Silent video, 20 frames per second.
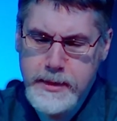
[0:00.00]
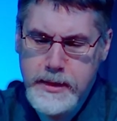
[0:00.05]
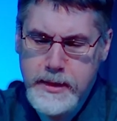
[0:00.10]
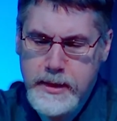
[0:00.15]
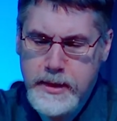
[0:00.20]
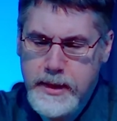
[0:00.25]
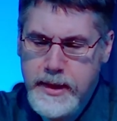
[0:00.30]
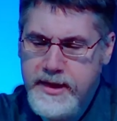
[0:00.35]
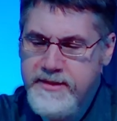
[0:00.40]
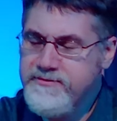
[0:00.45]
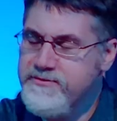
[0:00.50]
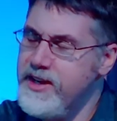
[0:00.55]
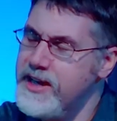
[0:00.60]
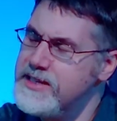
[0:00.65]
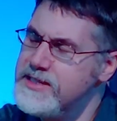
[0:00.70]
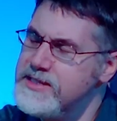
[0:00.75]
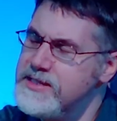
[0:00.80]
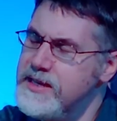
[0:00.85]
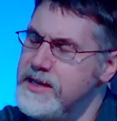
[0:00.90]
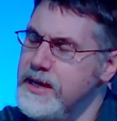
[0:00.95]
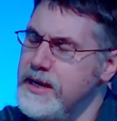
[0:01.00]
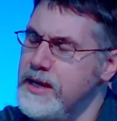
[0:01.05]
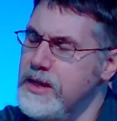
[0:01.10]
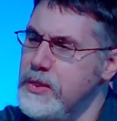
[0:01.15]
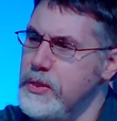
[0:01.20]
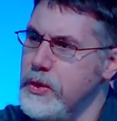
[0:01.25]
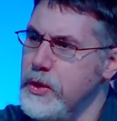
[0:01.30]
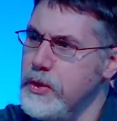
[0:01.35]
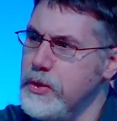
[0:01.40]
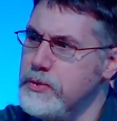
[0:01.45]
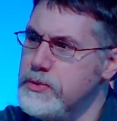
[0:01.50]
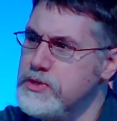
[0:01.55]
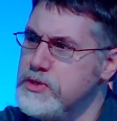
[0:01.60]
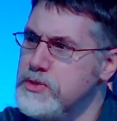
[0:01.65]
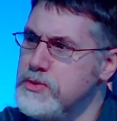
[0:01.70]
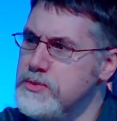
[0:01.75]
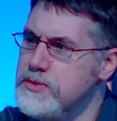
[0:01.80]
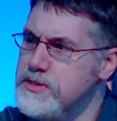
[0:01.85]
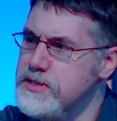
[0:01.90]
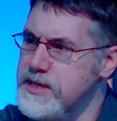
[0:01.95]
Investing in those who
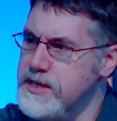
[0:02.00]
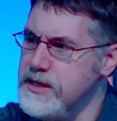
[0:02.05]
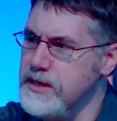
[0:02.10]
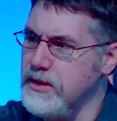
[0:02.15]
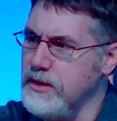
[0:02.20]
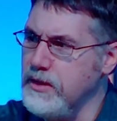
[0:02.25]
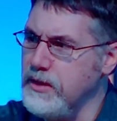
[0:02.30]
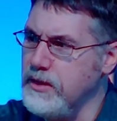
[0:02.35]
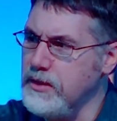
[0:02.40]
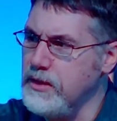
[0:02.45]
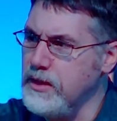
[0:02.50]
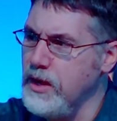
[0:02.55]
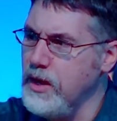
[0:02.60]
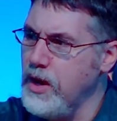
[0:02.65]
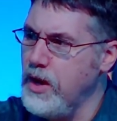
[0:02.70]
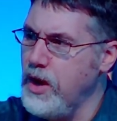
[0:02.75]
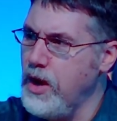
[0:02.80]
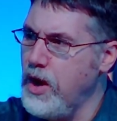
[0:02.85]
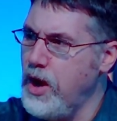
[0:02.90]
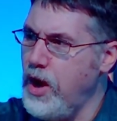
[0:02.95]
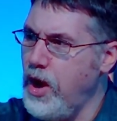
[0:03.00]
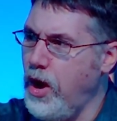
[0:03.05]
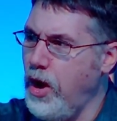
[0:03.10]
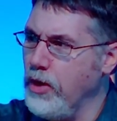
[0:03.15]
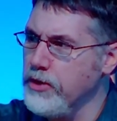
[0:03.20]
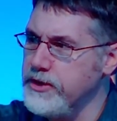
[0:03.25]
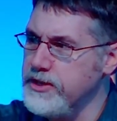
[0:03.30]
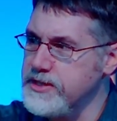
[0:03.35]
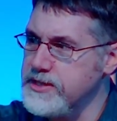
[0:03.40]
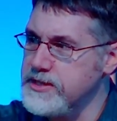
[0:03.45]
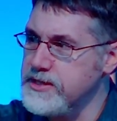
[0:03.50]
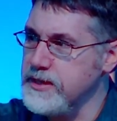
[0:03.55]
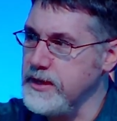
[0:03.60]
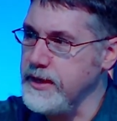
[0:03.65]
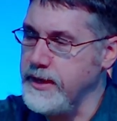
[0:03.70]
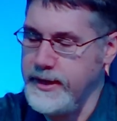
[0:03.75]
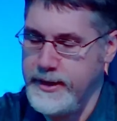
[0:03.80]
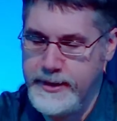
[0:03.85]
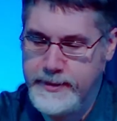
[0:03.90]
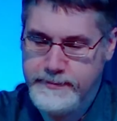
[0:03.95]
deal honestly.